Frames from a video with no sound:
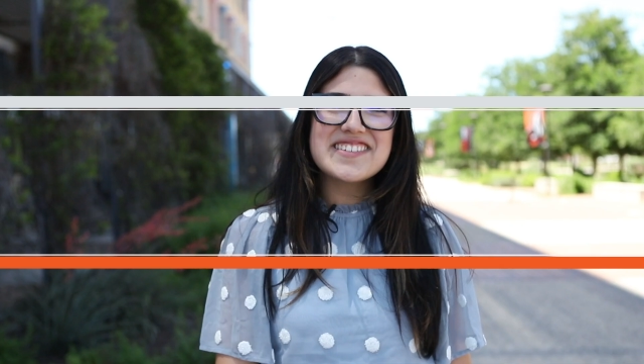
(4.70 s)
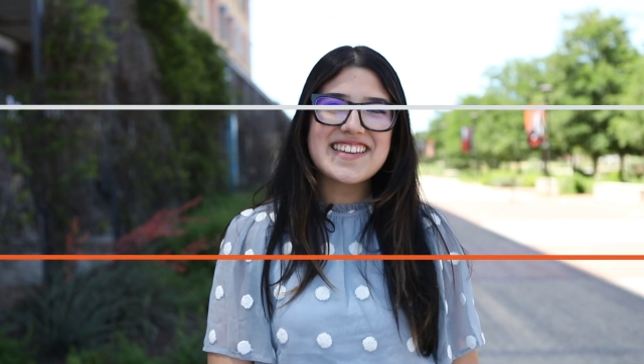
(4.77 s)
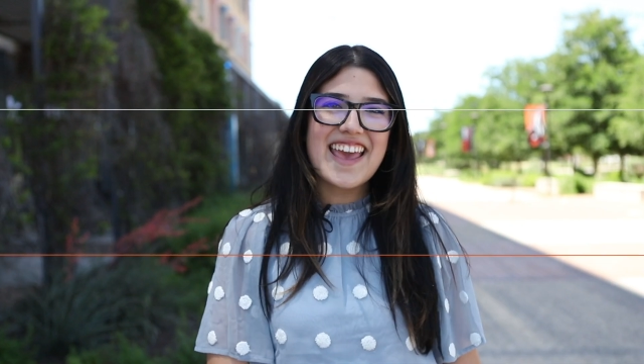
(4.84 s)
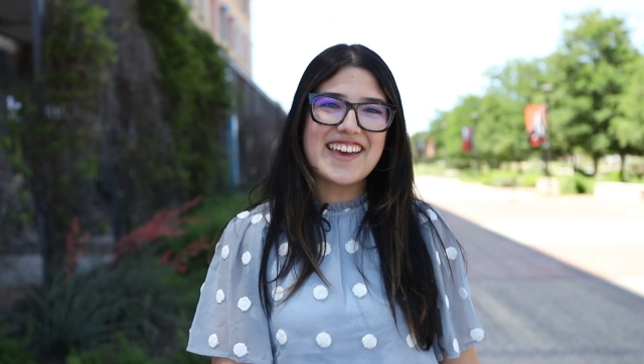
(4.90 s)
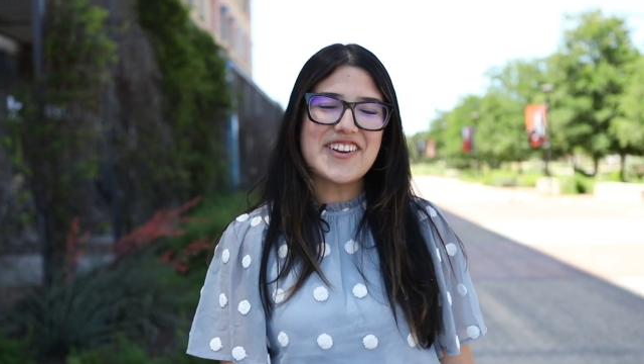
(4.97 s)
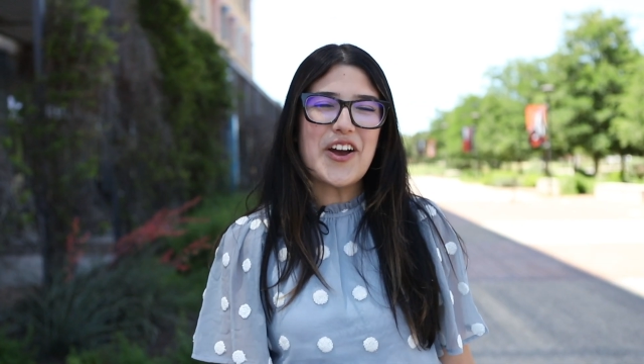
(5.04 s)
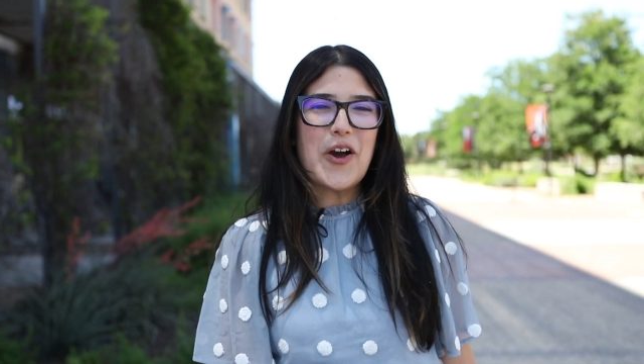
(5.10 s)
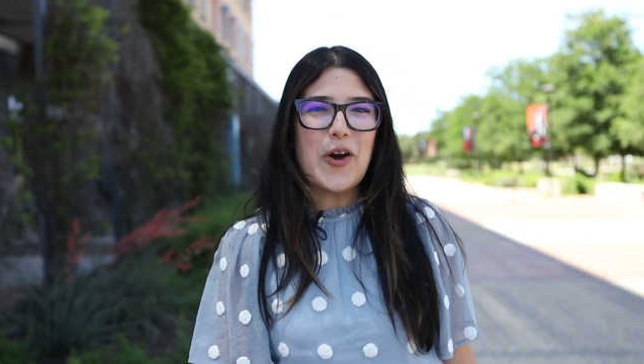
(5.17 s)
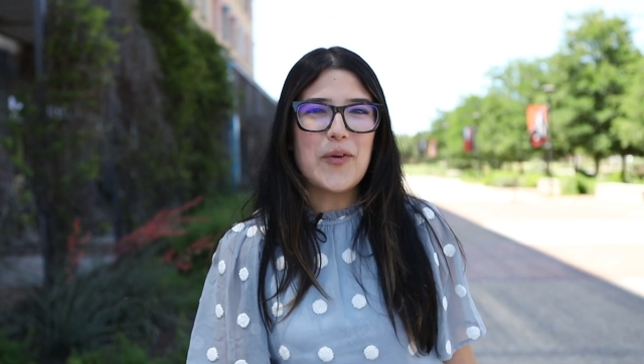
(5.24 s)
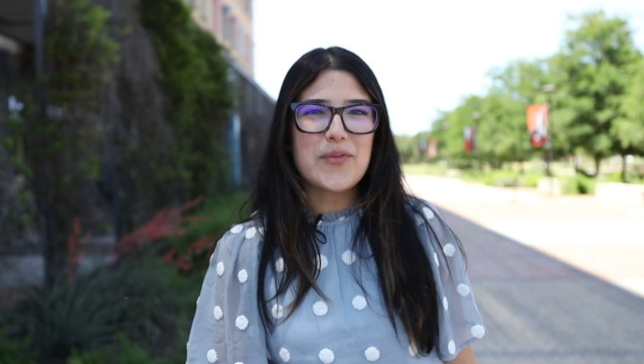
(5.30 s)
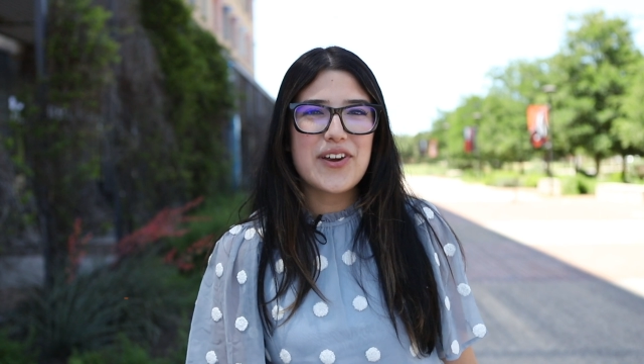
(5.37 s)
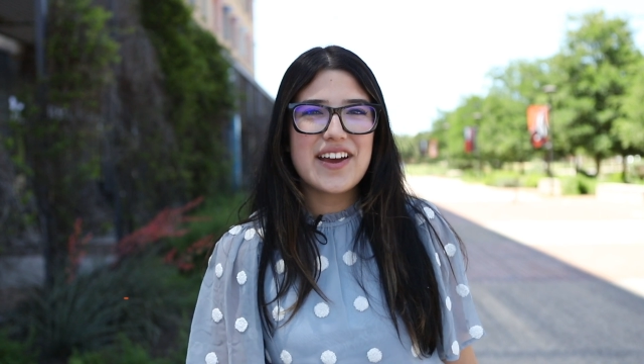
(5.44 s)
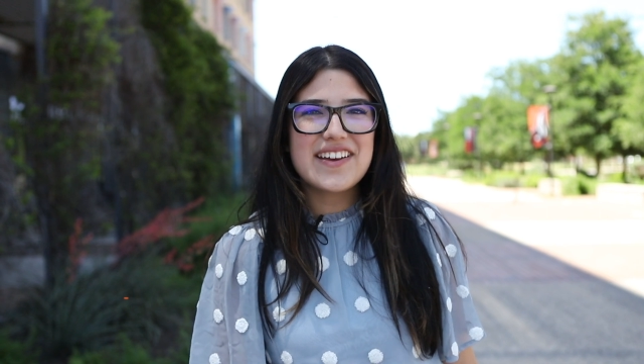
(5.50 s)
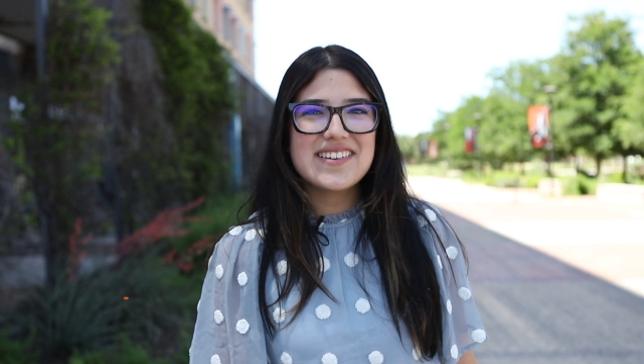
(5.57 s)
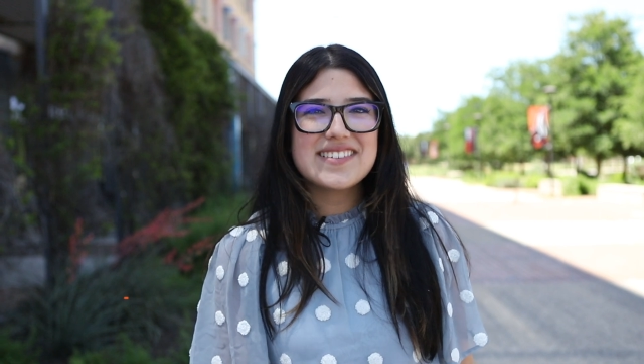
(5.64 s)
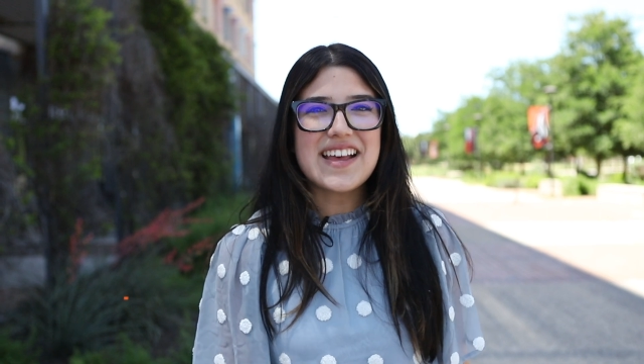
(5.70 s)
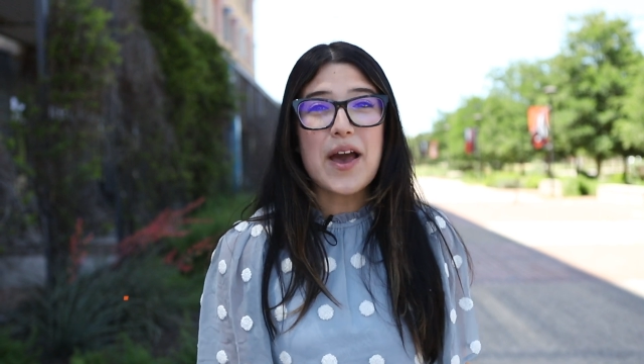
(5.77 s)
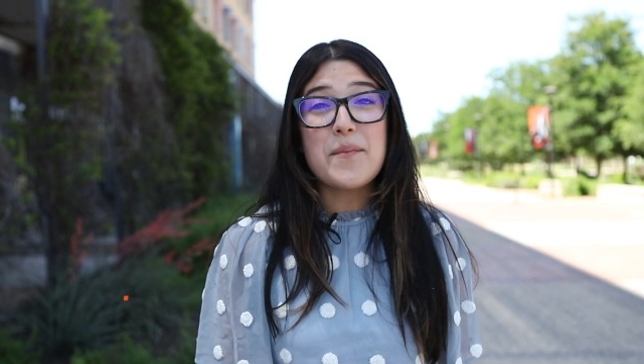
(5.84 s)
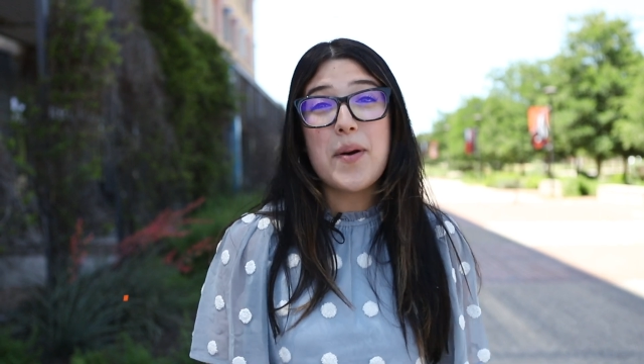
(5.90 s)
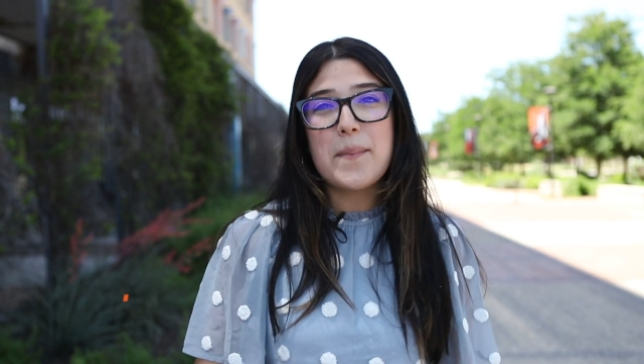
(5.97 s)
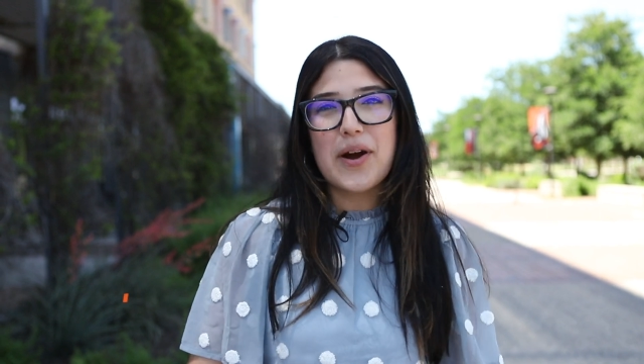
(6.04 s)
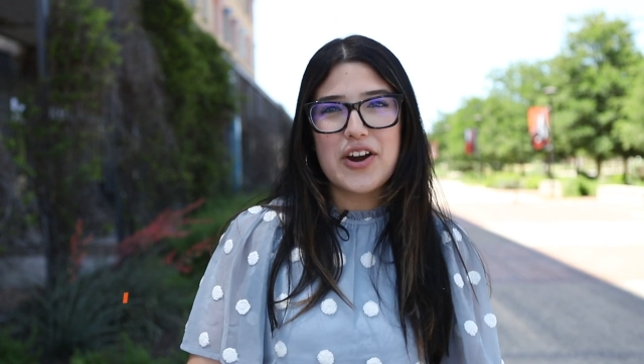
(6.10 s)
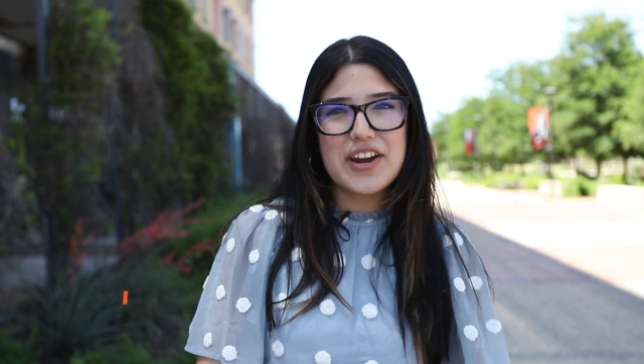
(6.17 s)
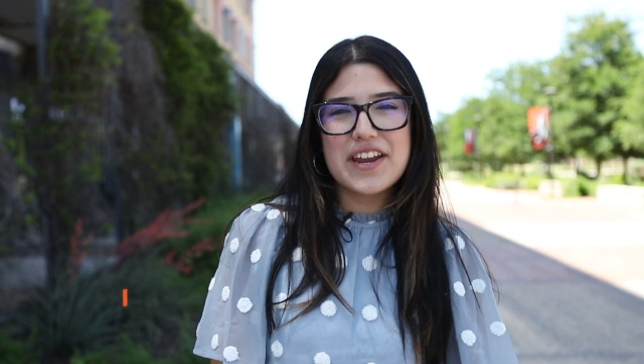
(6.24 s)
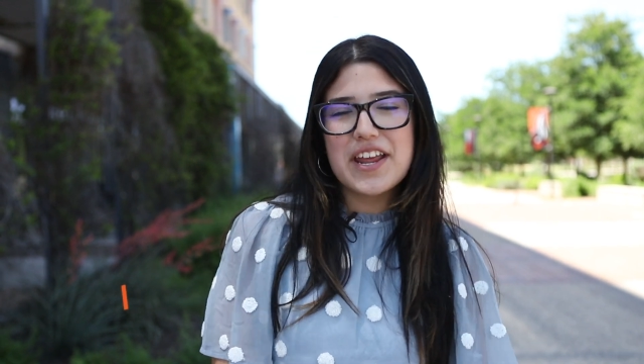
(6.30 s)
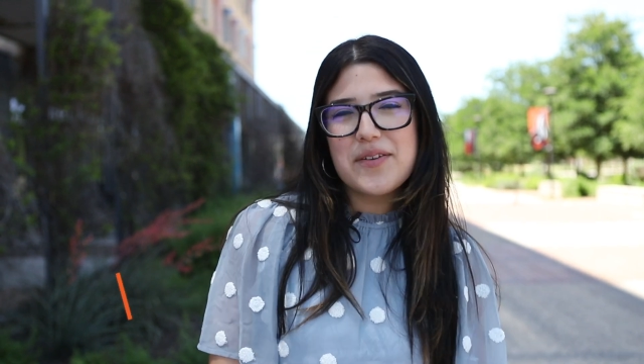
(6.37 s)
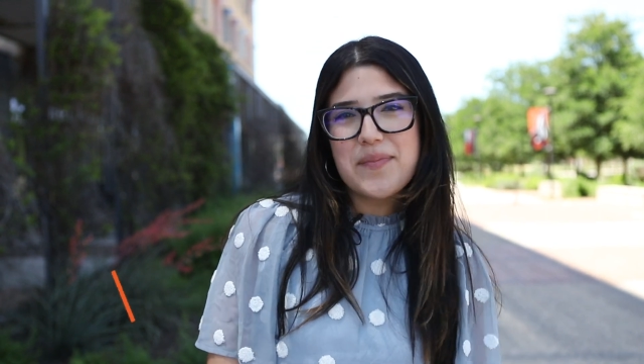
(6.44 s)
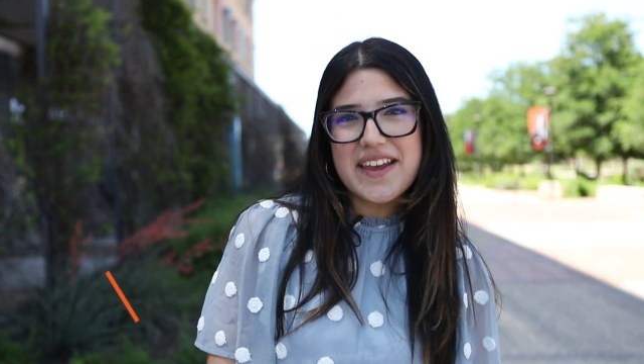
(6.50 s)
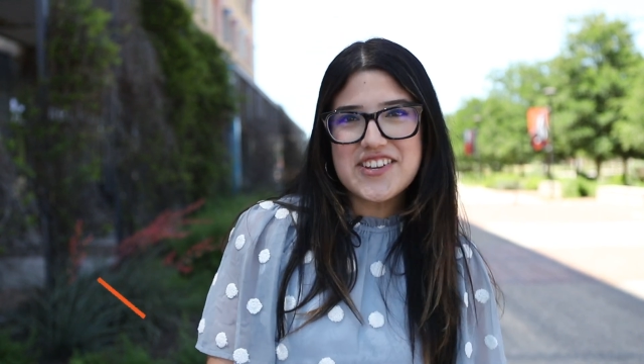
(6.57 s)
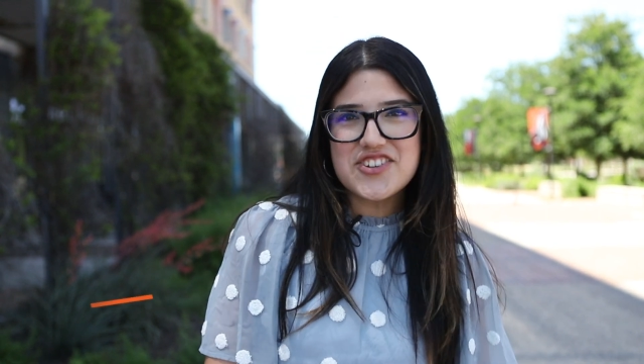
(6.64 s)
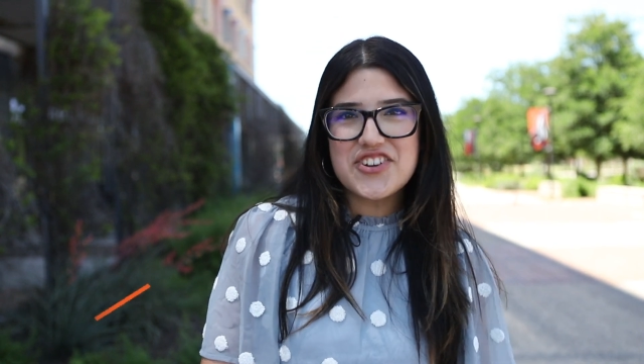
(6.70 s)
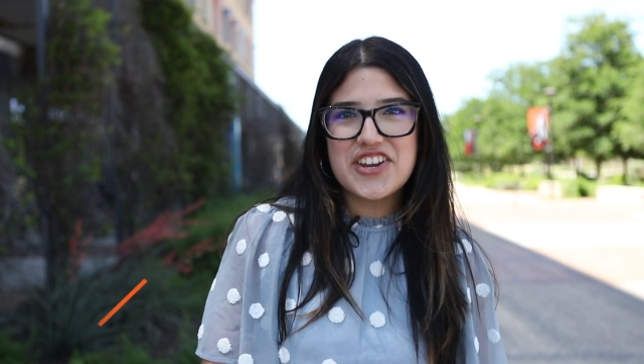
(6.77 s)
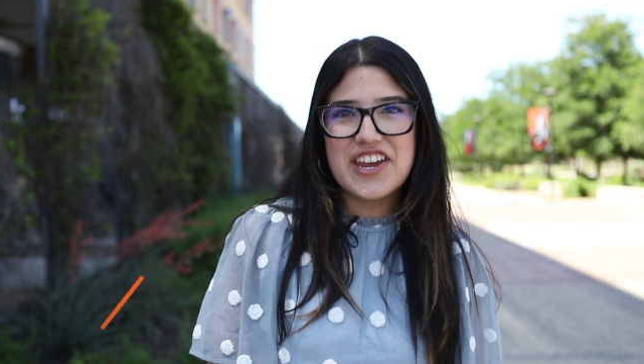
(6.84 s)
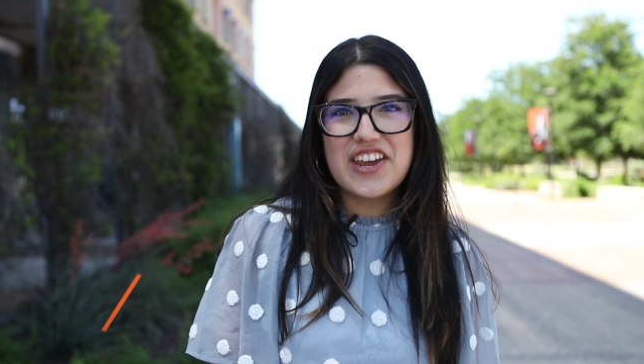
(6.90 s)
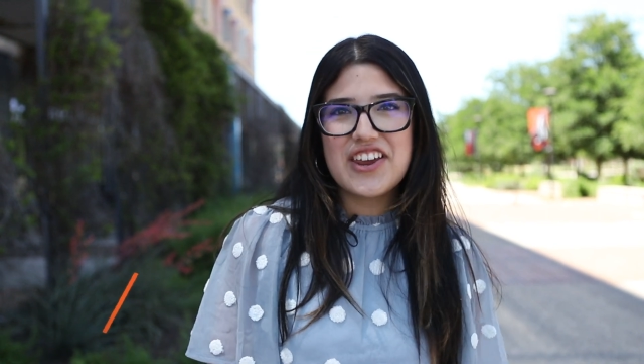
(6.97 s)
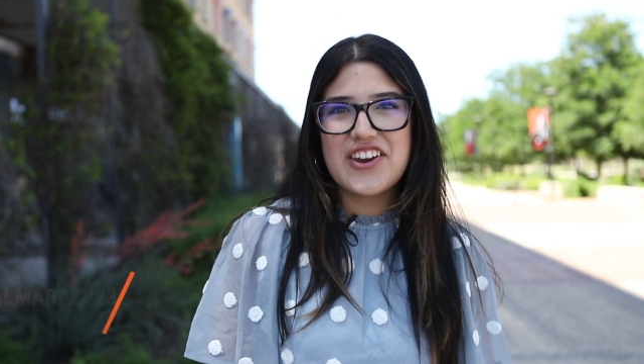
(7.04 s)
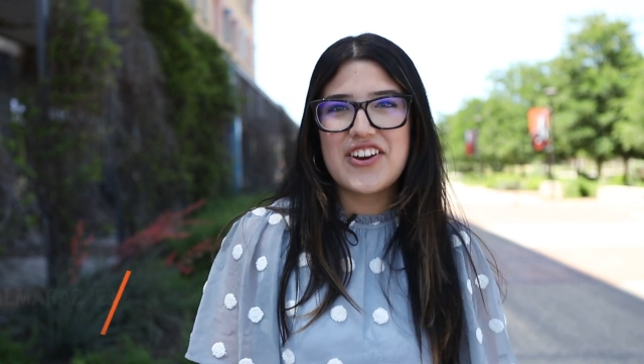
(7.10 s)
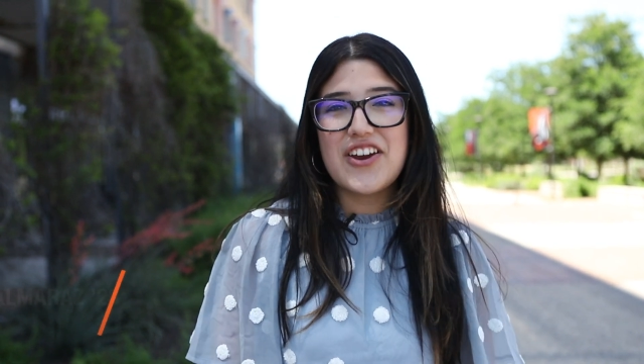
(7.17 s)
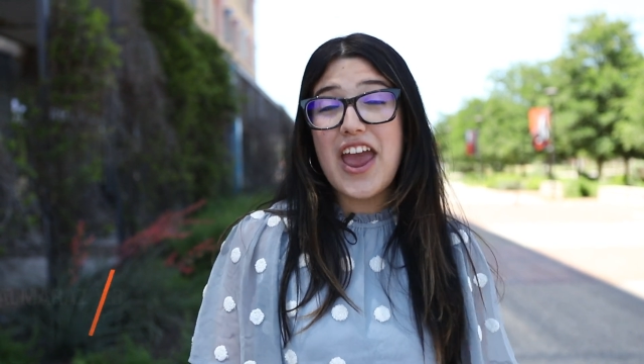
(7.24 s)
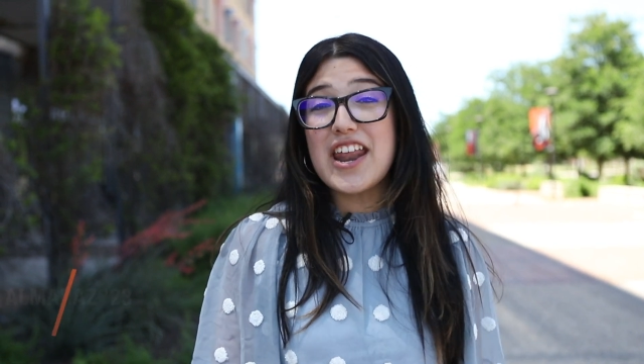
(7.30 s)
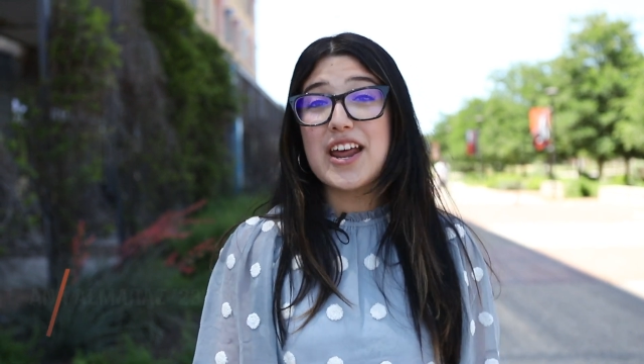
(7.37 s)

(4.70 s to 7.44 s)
is Anna Almaraz. I'm a marketing major here,